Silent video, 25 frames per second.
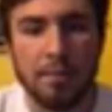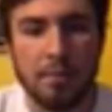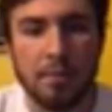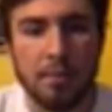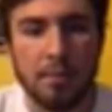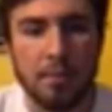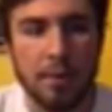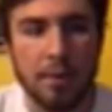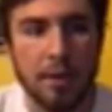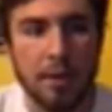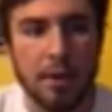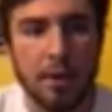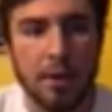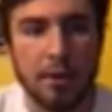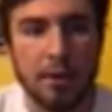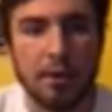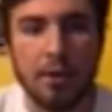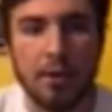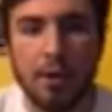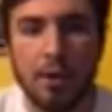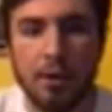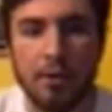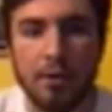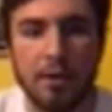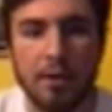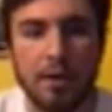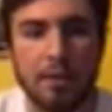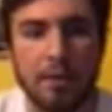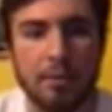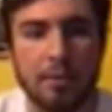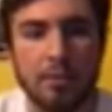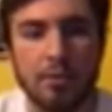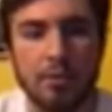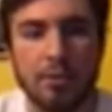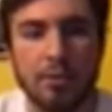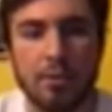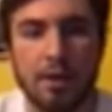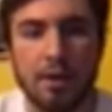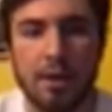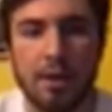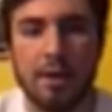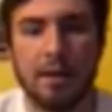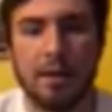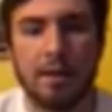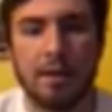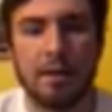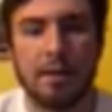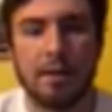but God called him to take